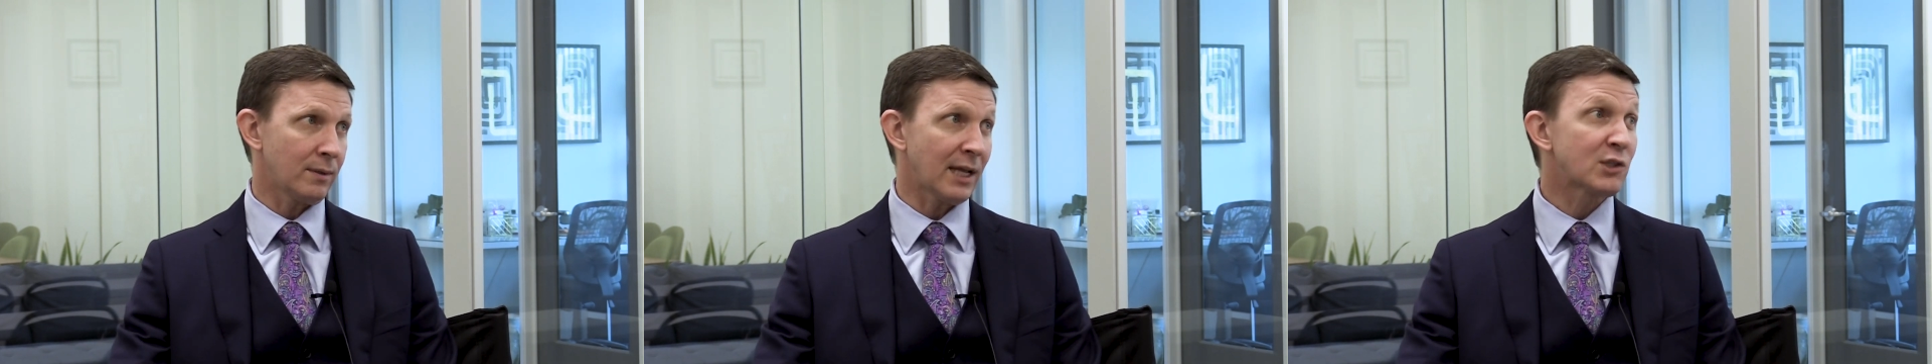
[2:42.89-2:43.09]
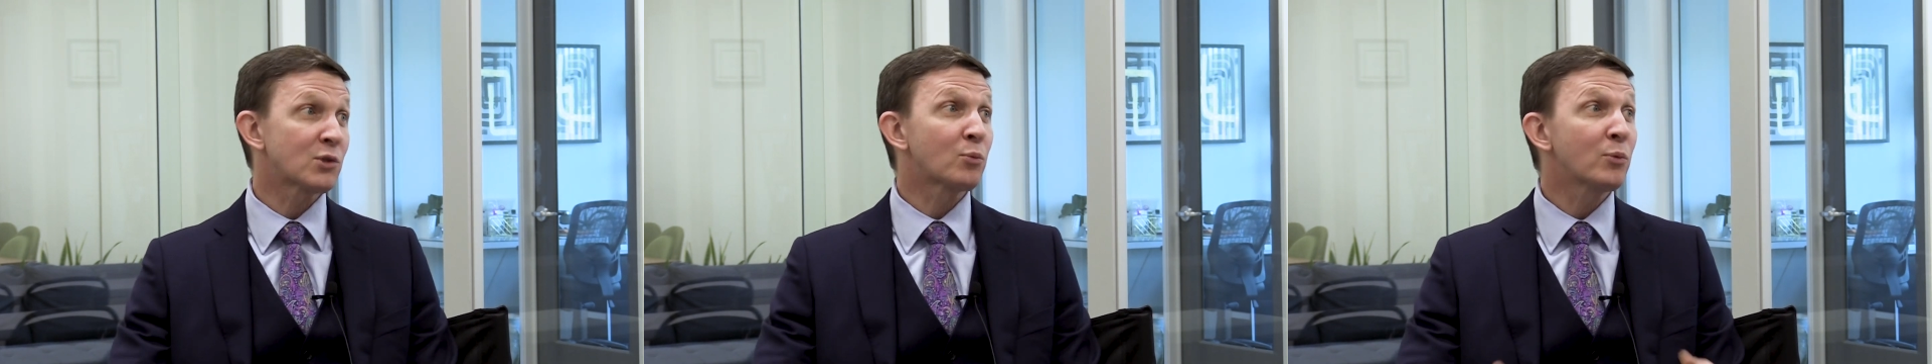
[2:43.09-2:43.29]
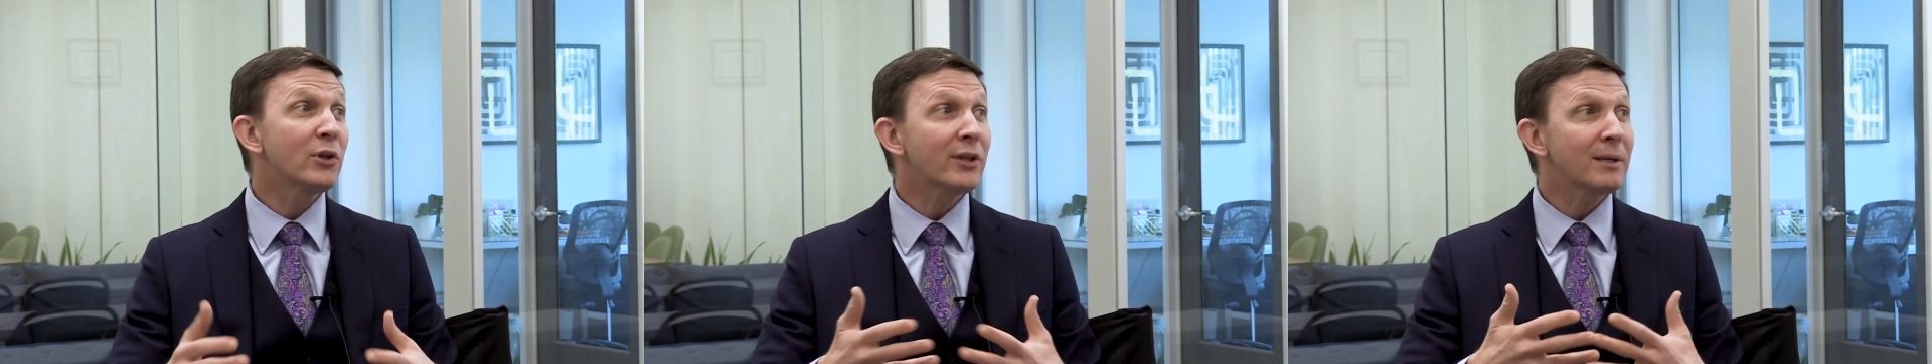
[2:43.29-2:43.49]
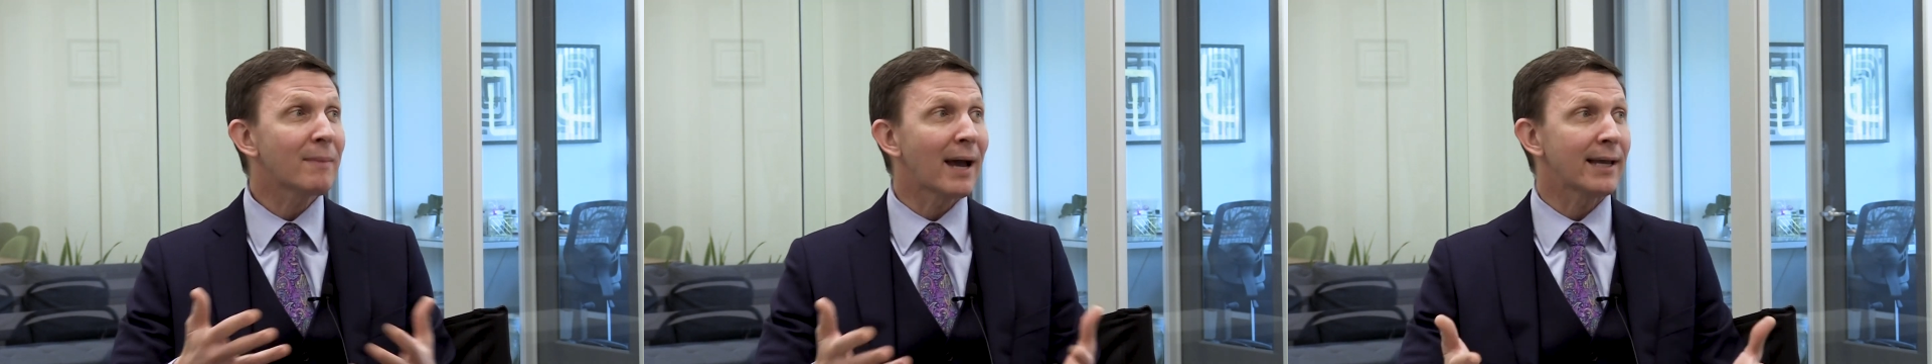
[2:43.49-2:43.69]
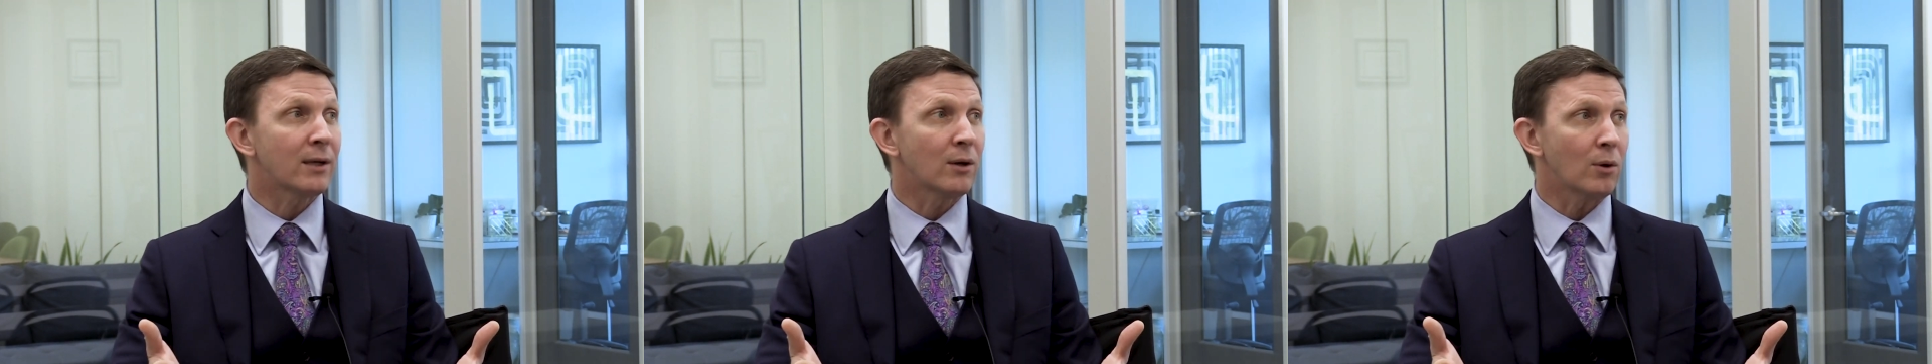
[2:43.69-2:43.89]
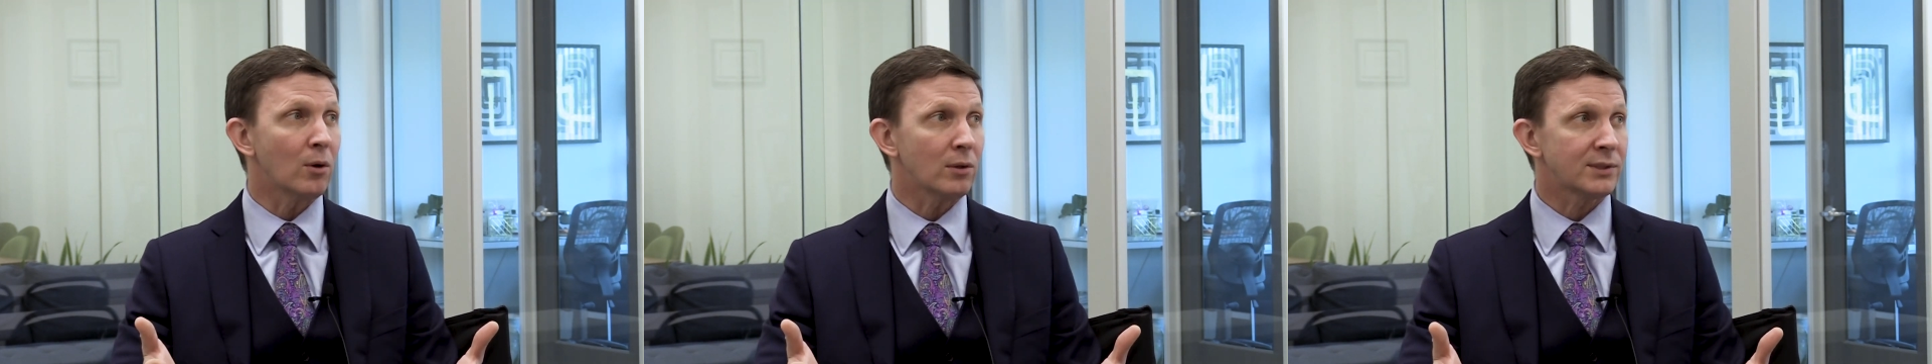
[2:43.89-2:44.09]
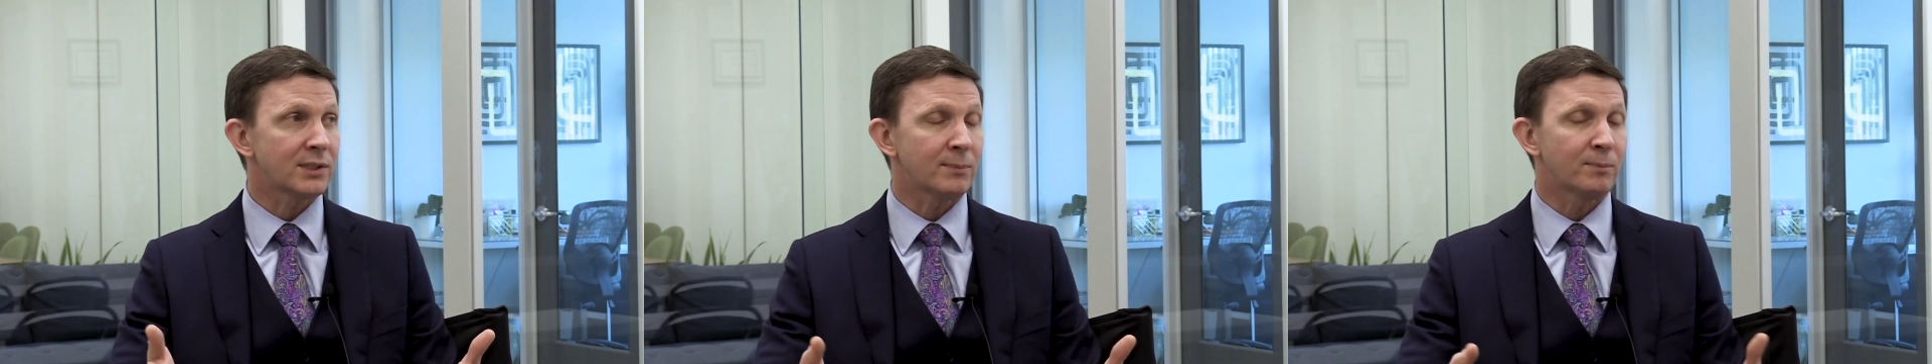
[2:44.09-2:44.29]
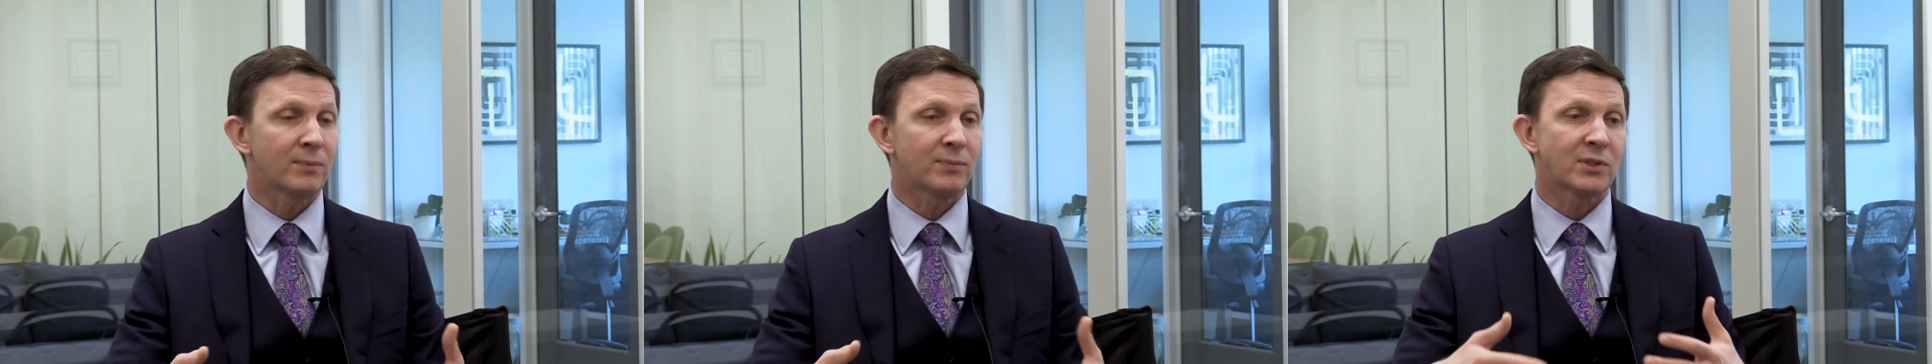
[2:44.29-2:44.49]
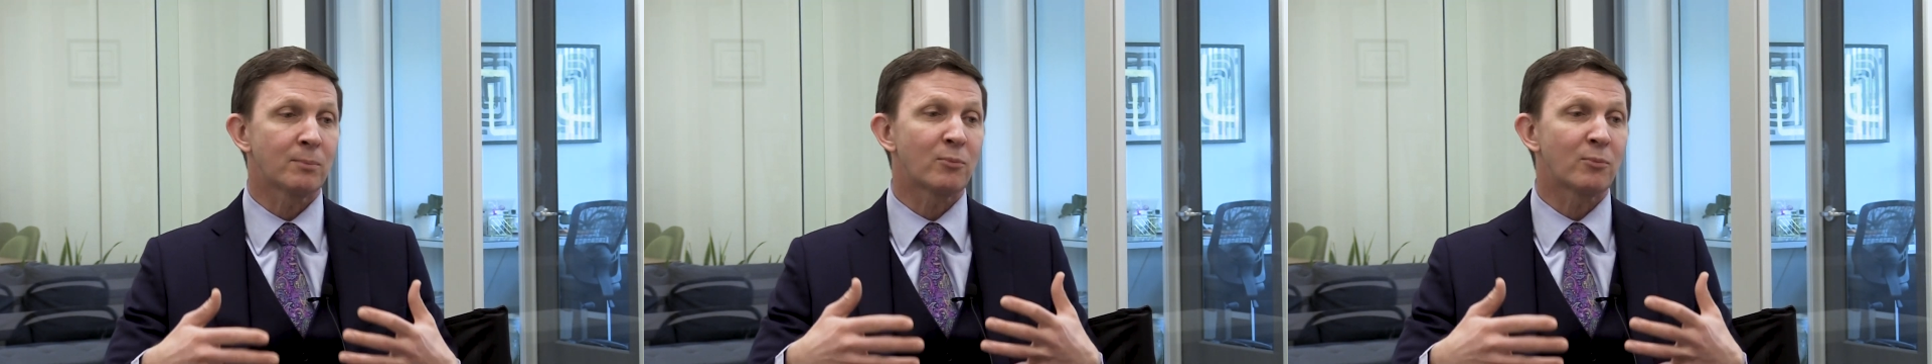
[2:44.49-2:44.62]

That's really my goal, to